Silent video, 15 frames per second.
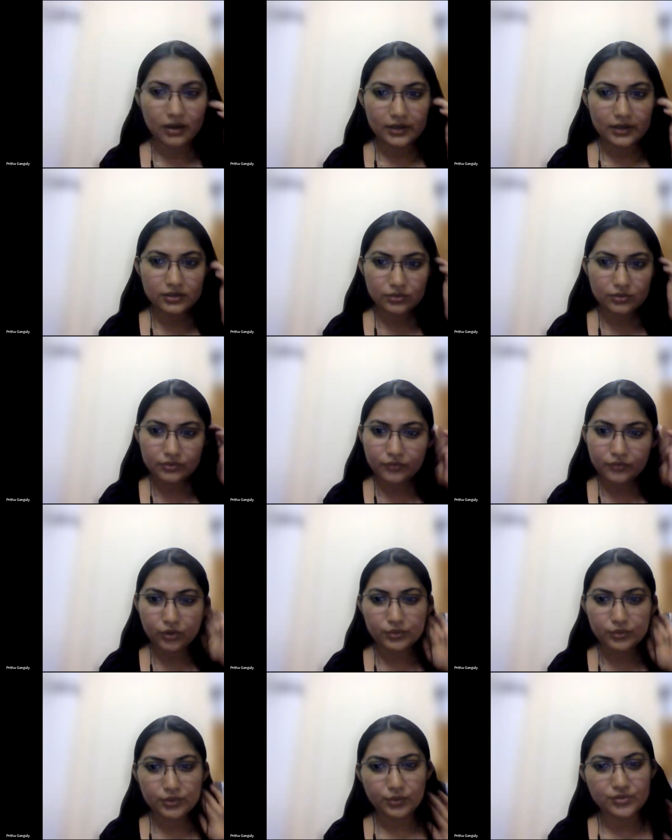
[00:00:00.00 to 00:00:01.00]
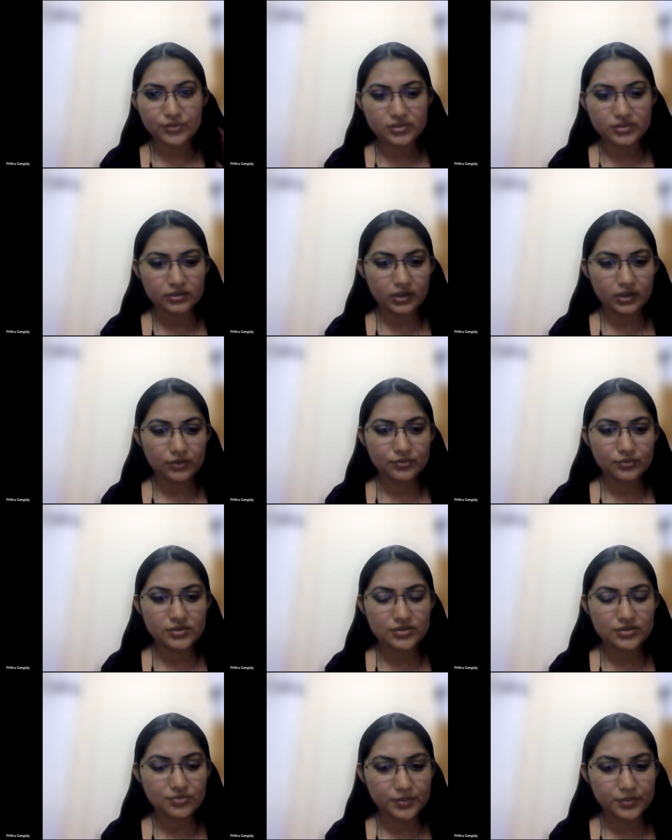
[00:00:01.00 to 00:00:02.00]
I didn't follow your question. Can you
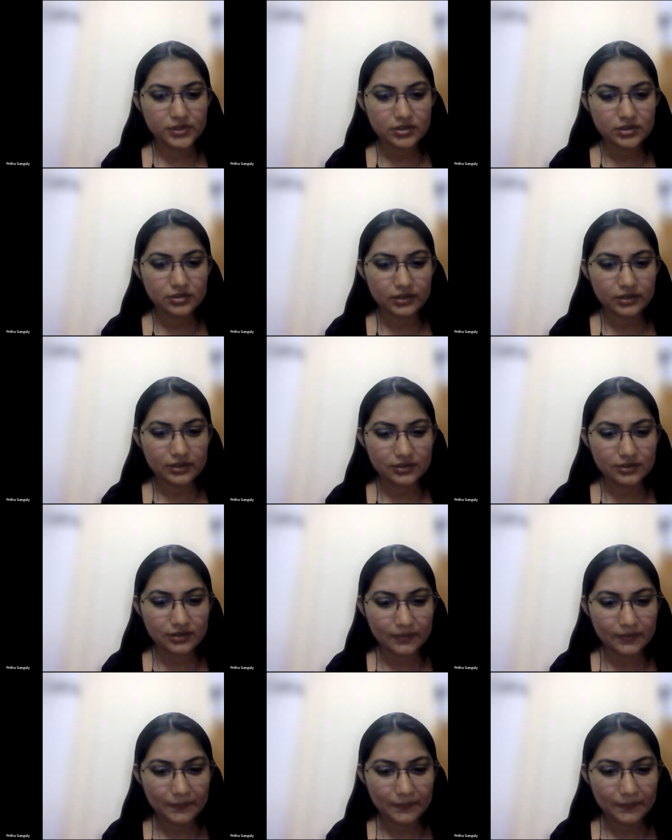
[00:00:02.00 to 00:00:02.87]
just repeat it again?